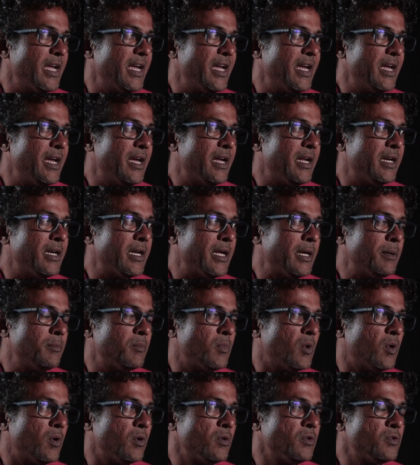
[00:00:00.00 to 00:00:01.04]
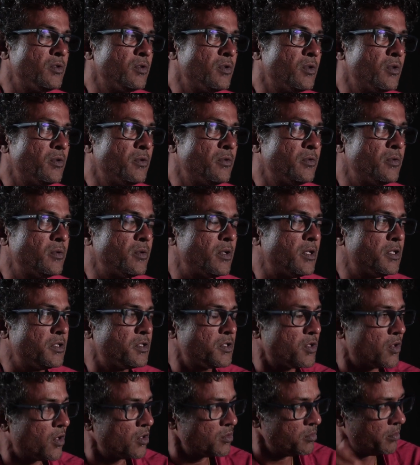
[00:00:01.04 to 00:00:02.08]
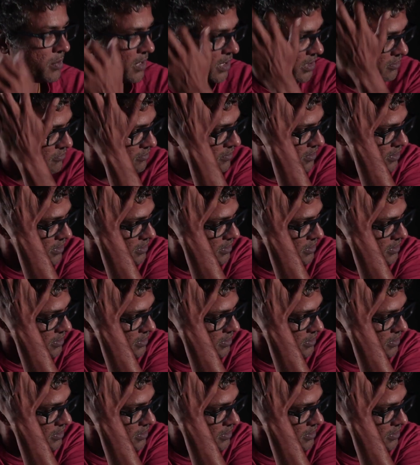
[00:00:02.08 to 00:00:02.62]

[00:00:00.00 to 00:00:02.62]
and I'm also a strong believer